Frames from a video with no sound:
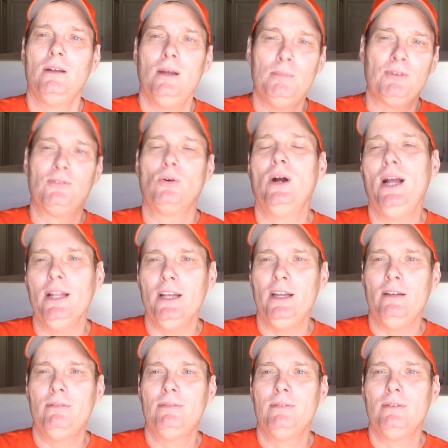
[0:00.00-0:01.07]
And before I
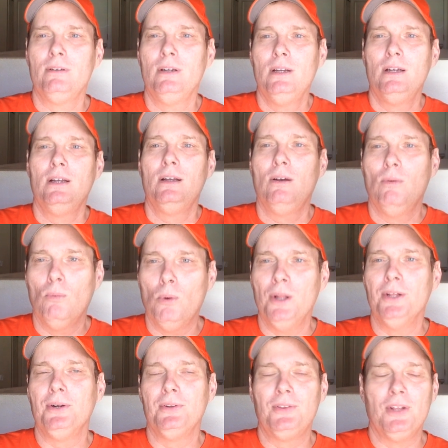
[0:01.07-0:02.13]
leave,
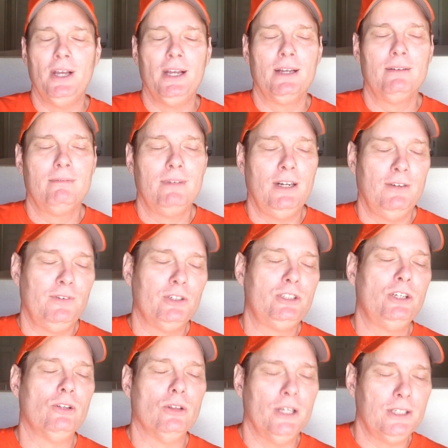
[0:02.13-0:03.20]
one little thing, and if you're
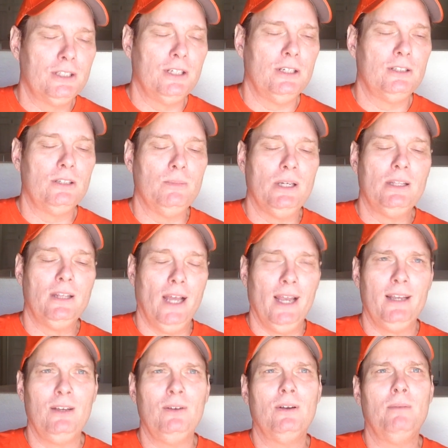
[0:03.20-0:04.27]
still listening to me,
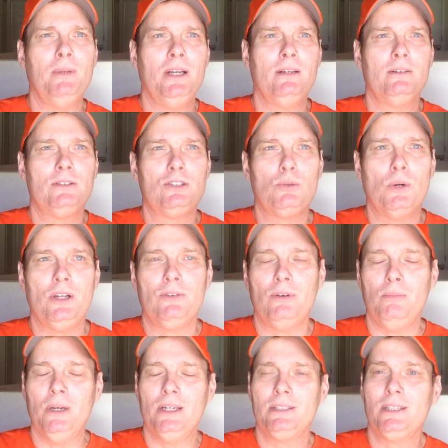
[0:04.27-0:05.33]
thank you. I mean, it's
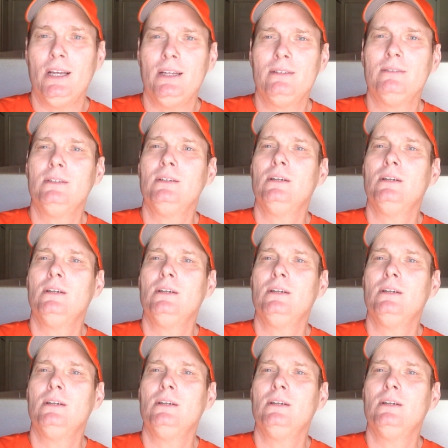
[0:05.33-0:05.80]
23 minutes in.